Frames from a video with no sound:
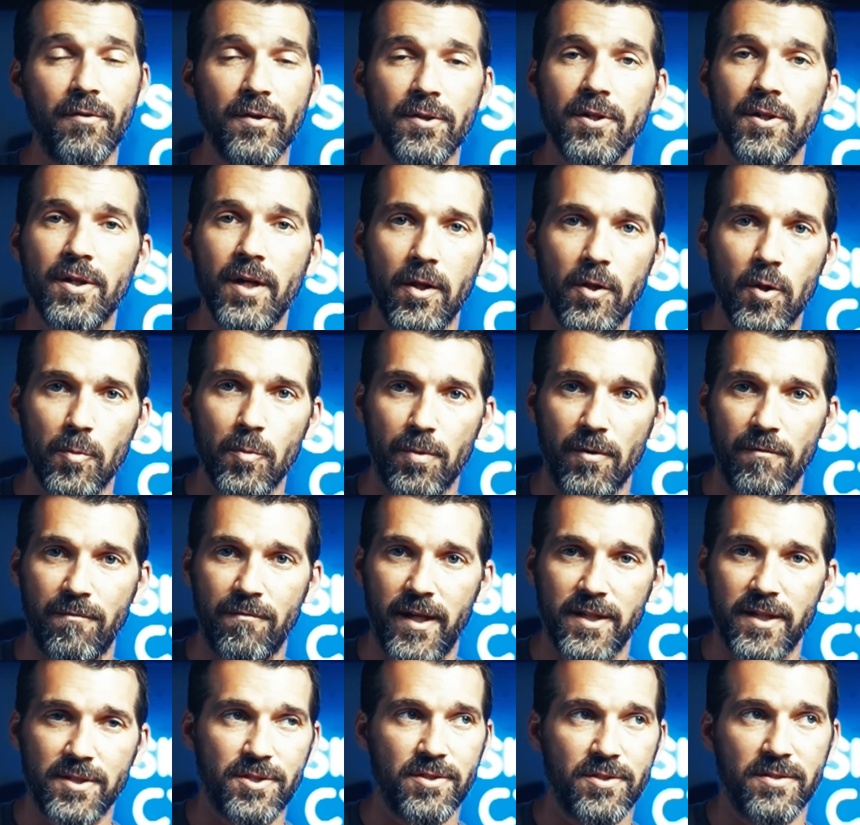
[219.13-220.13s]
hundred other
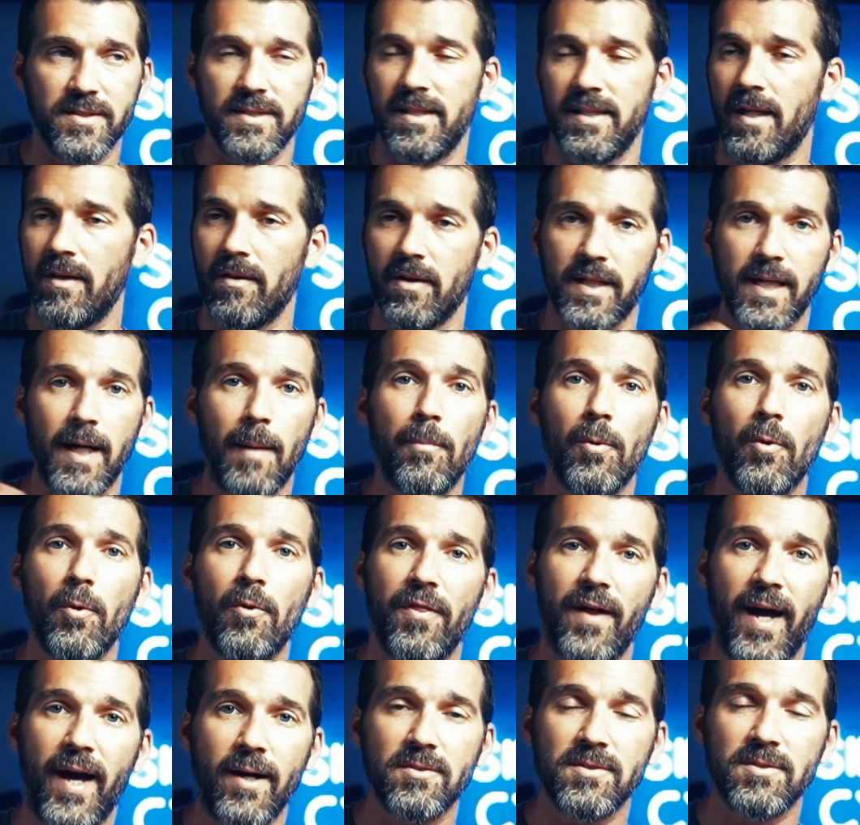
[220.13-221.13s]
professionals, another couple
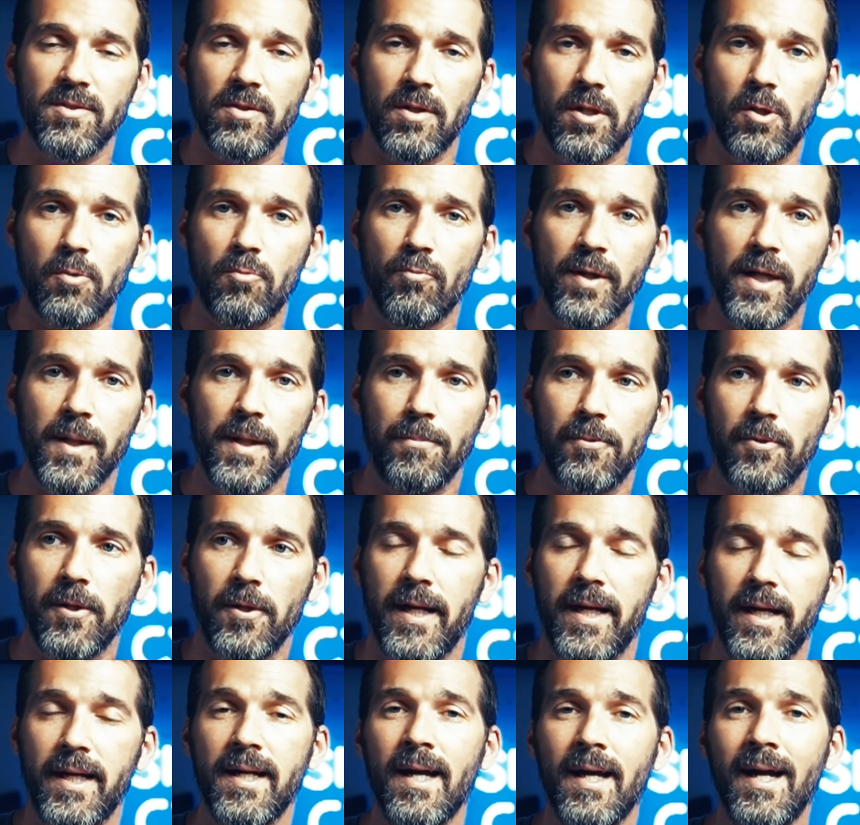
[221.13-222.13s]
thousand on
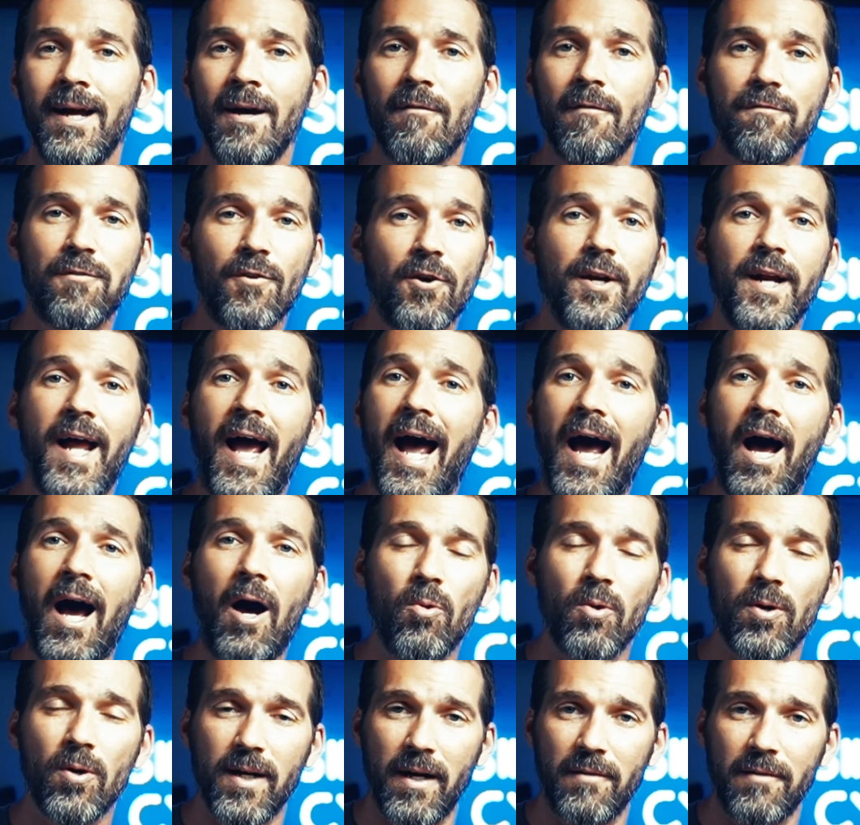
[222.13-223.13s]
replay, for an
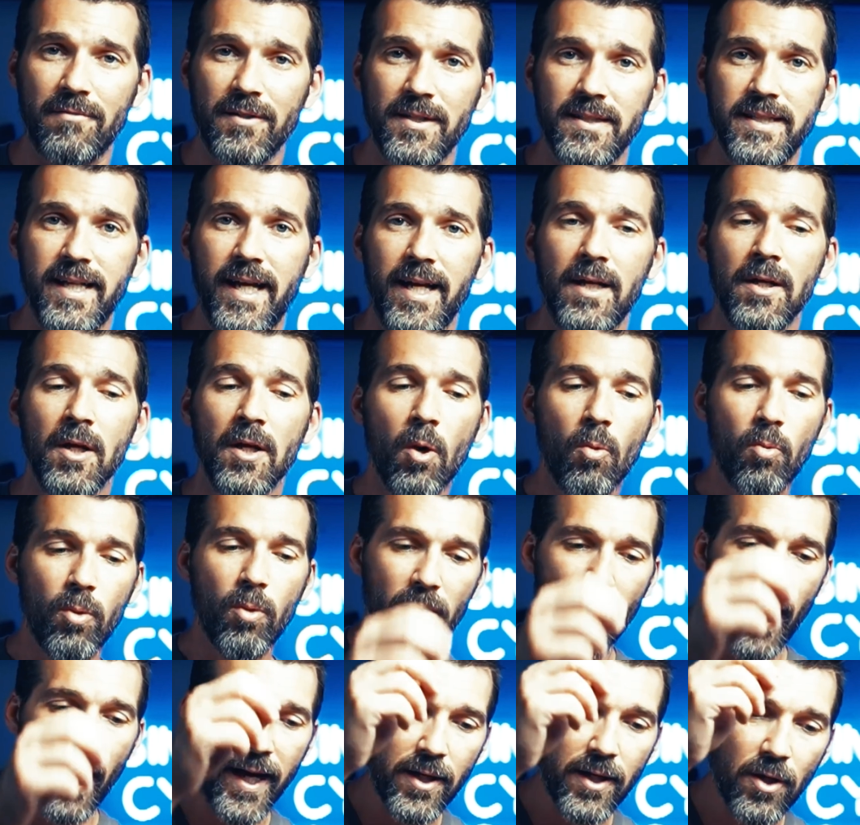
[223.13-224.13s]
hour every day
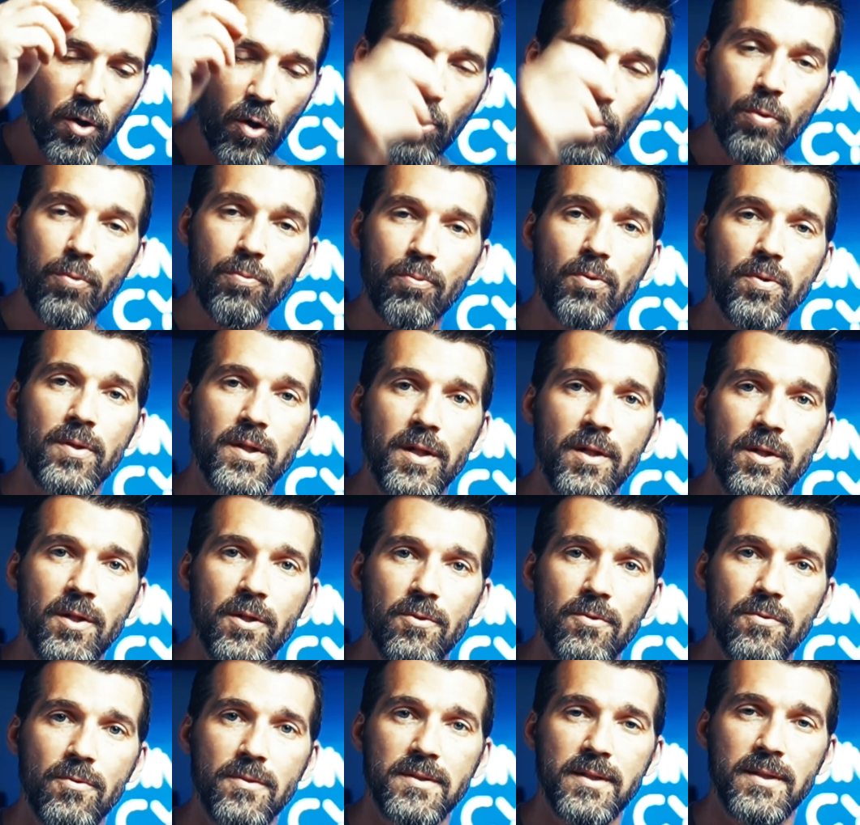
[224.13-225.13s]
where I go through the
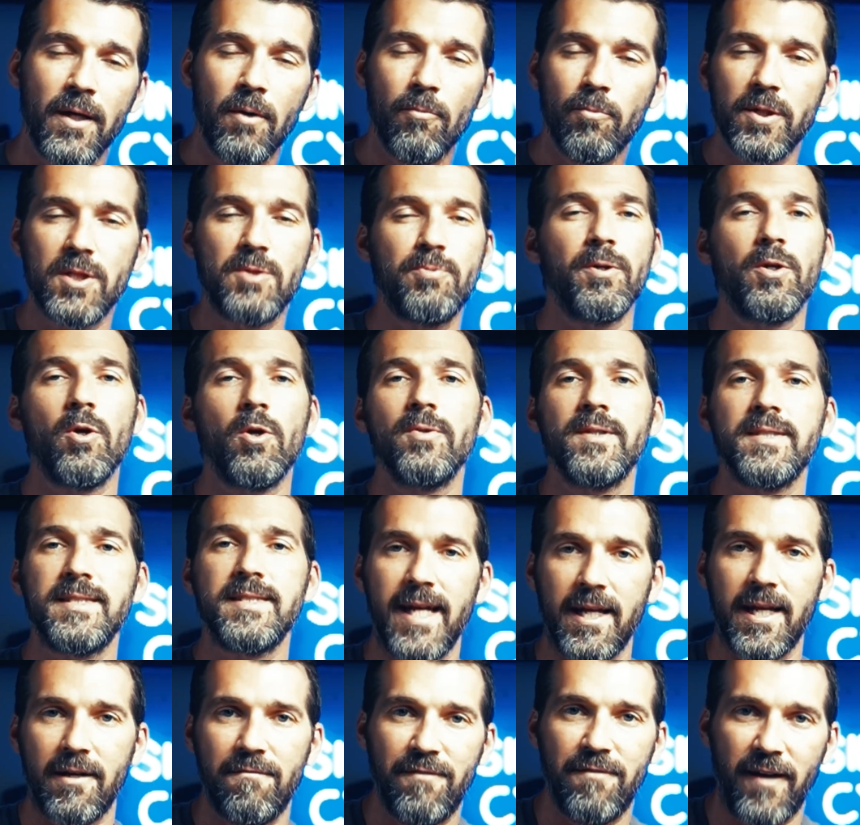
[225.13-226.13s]
news, which would only
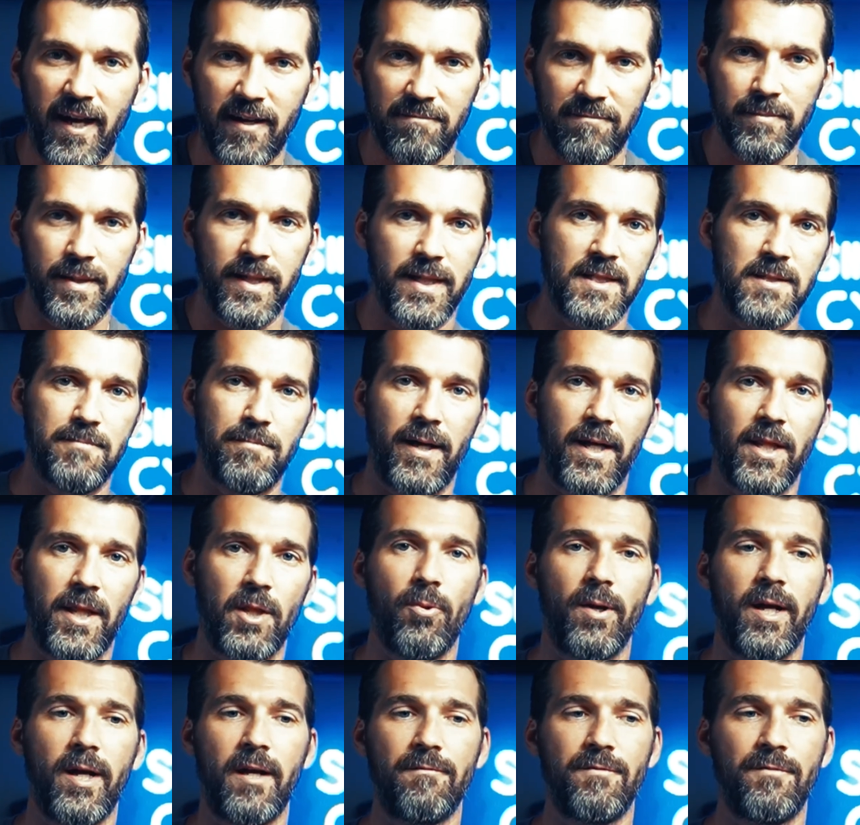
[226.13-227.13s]
take five minutes, by the
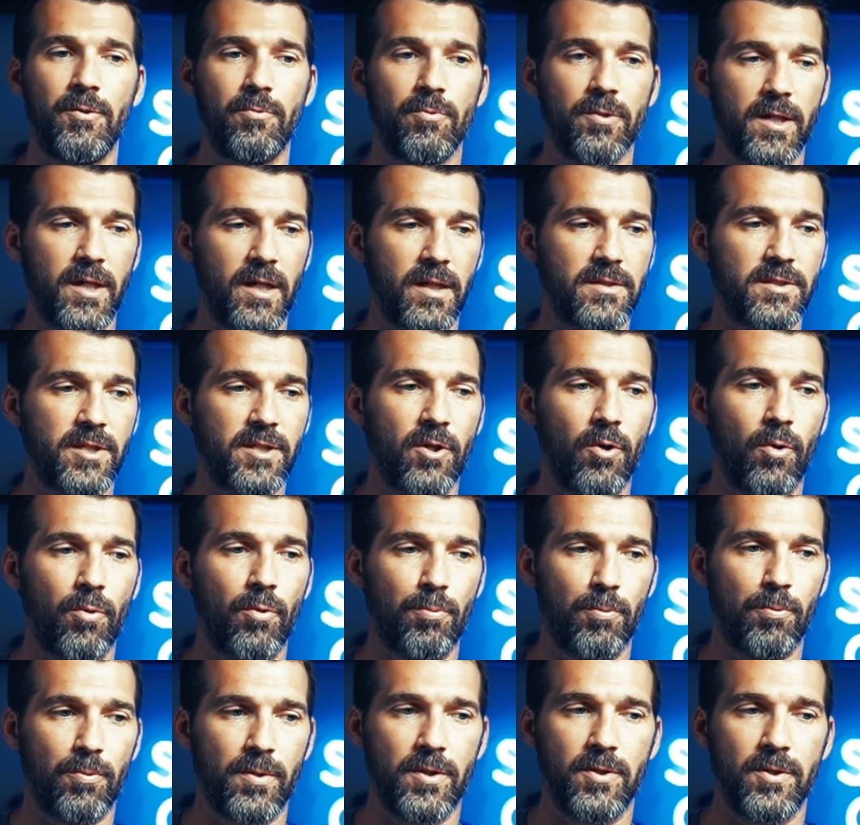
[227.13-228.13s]
way, if you were to go
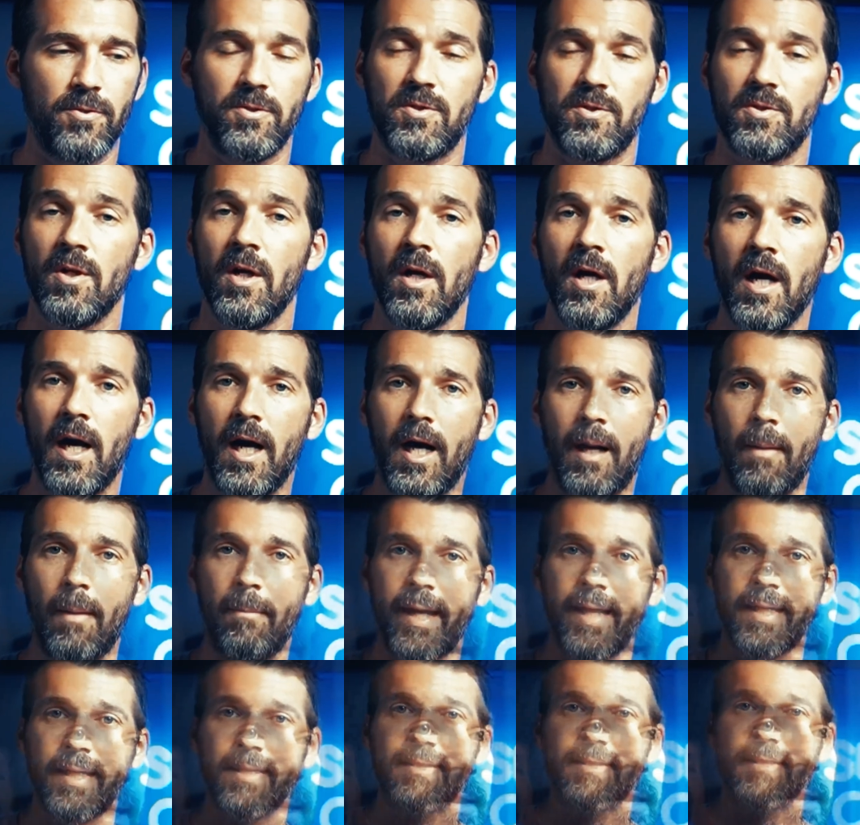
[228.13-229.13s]
through the news uh,
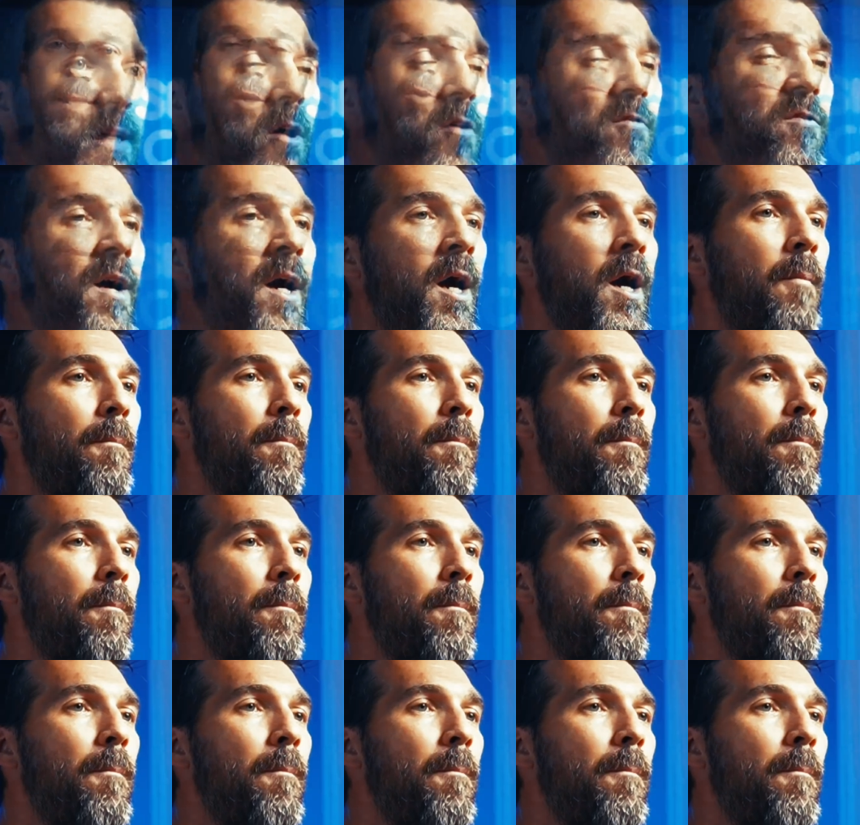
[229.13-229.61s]
by itself.